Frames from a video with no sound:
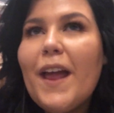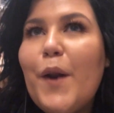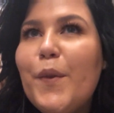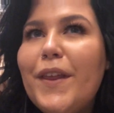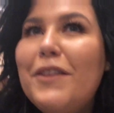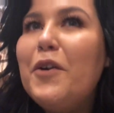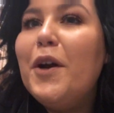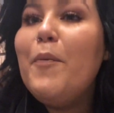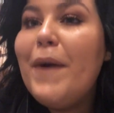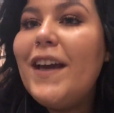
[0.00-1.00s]
I don't think they're
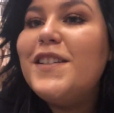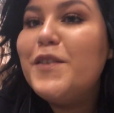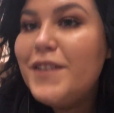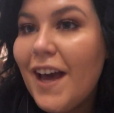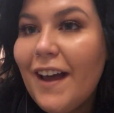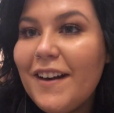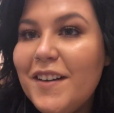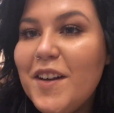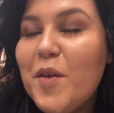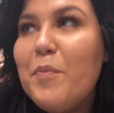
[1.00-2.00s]
gonna make it till
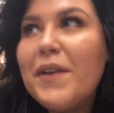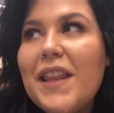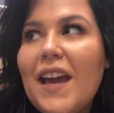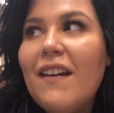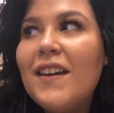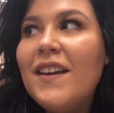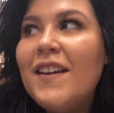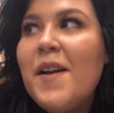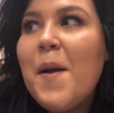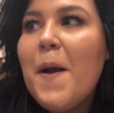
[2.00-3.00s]
10, but like,
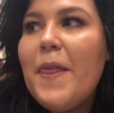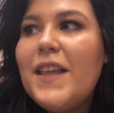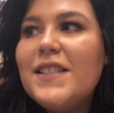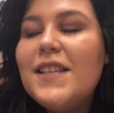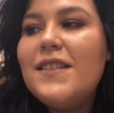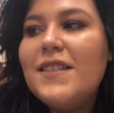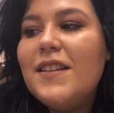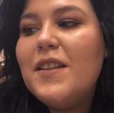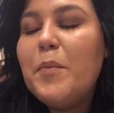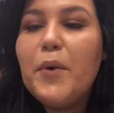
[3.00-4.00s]
this is
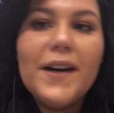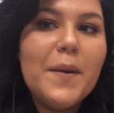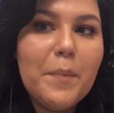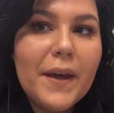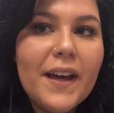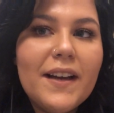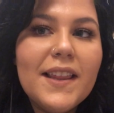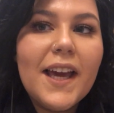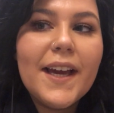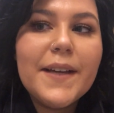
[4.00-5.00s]
still a pretty big,
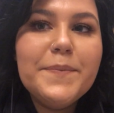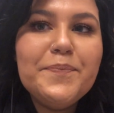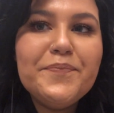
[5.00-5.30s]
like,